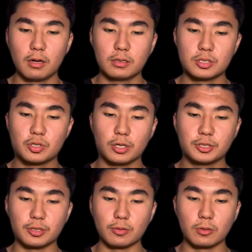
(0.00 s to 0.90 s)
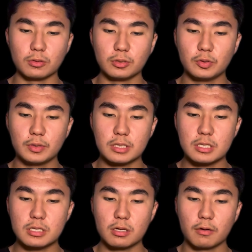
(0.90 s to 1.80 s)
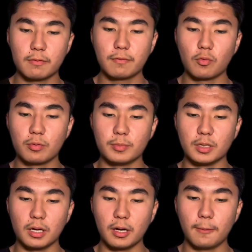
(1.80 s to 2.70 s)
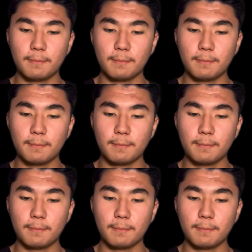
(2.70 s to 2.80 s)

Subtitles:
structure or Lewis formula.